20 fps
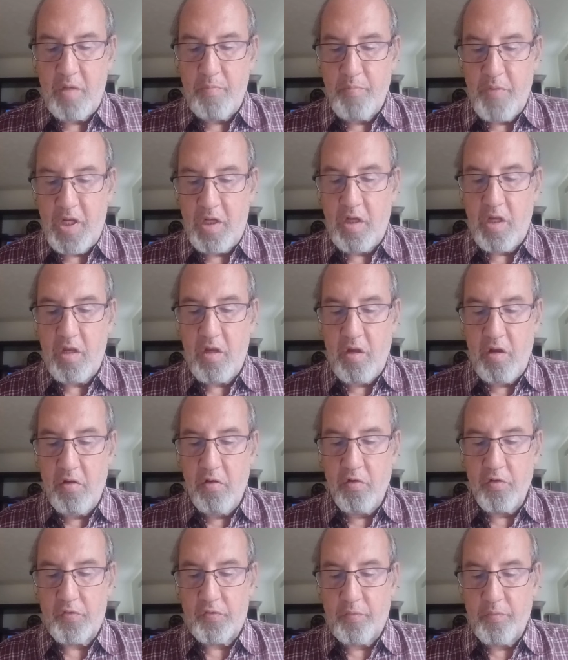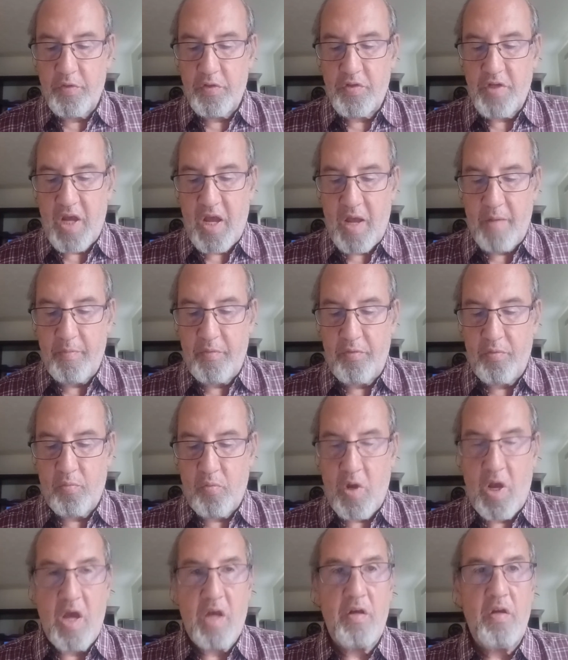many years from the time of the
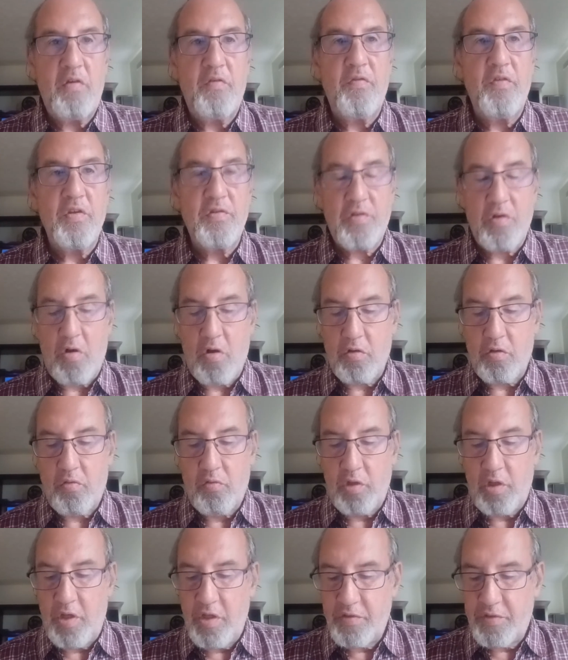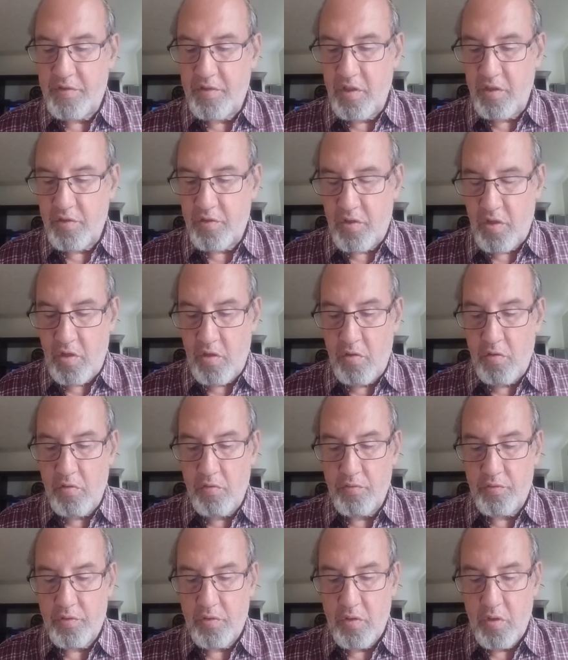writing of this article, at least 60
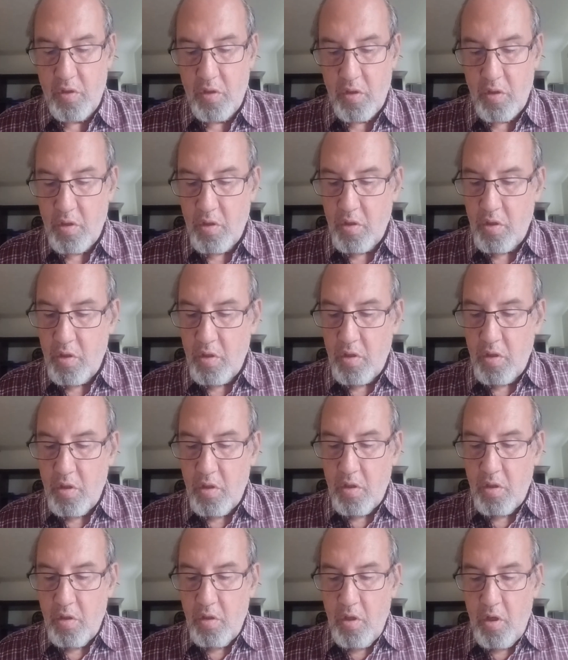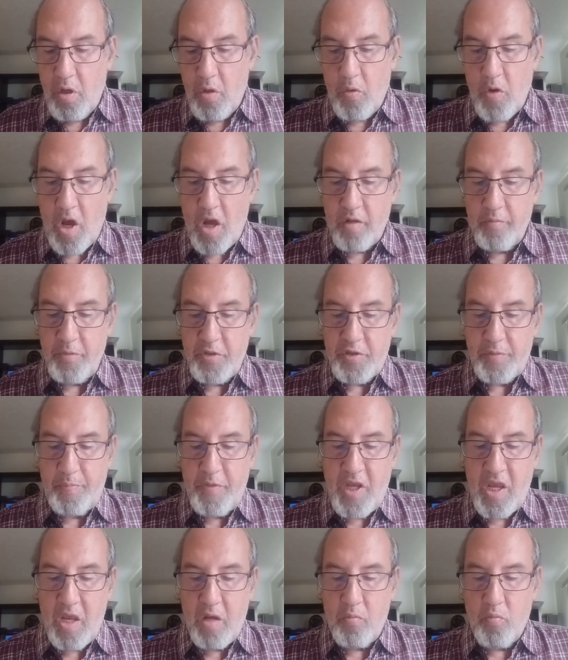years. Hieronymus
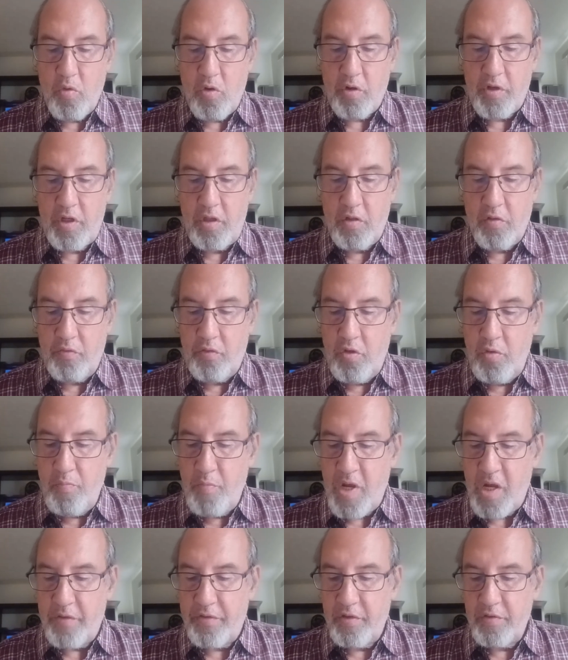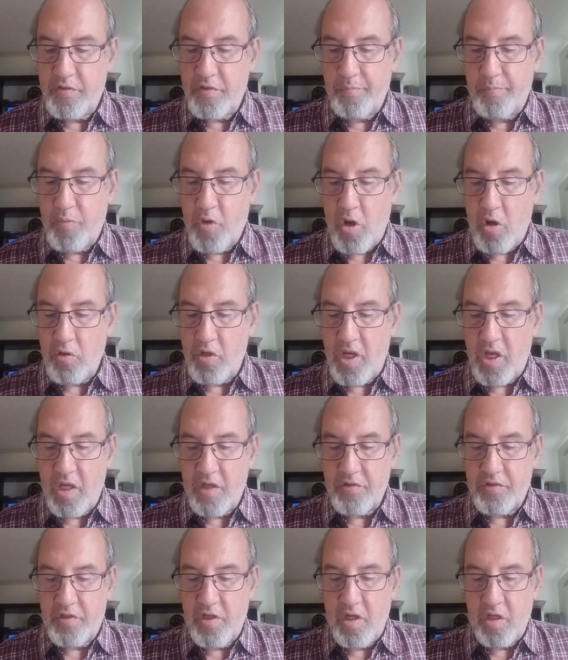began working on new methods of
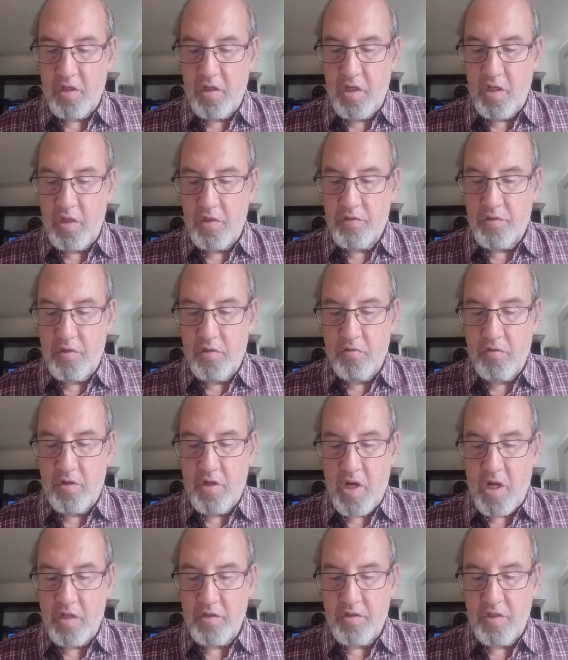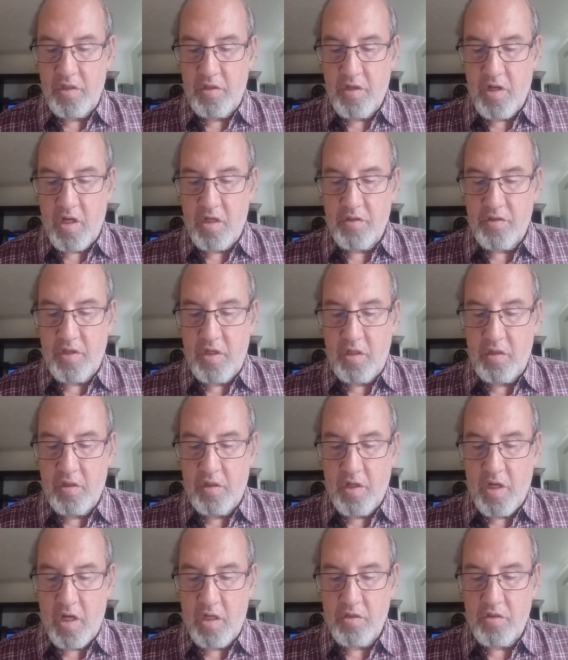broadcast techniques during 1919
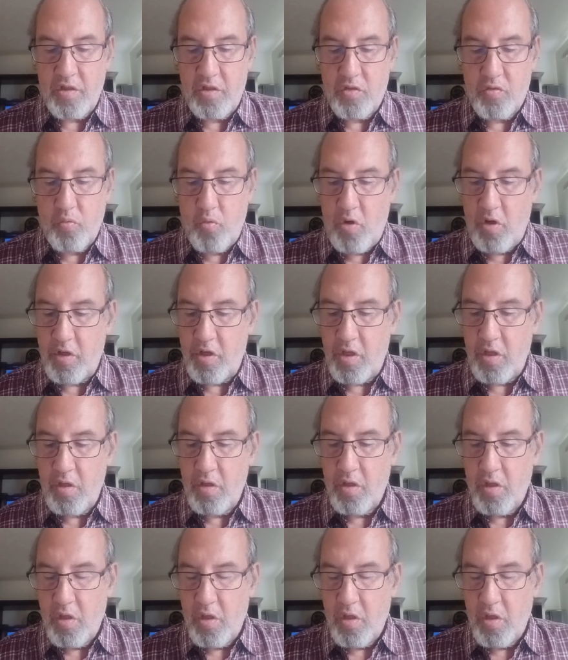and 1920